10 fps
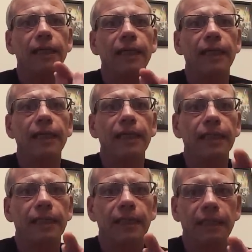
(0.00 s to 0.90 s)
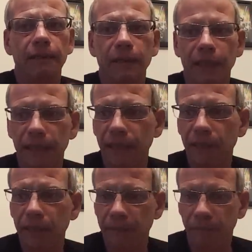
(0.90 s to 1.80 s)
He is an amazing
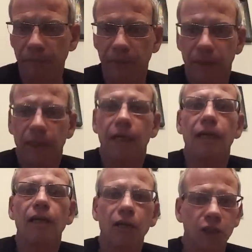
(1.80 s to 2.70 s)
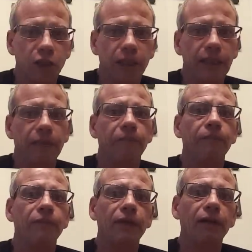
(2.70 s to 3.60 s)
guy. Last year
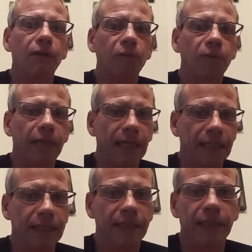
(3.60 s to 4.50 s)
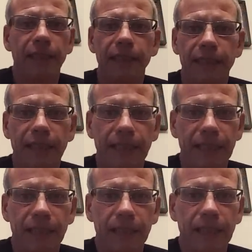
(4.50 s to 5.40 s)
we had 10
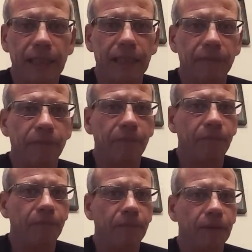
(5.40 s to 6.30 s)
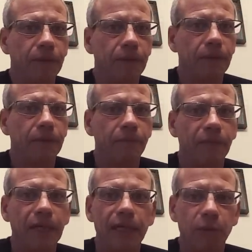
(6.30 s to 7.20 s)
hours together
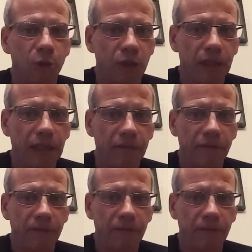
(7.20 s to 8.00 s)
and it wasn't enough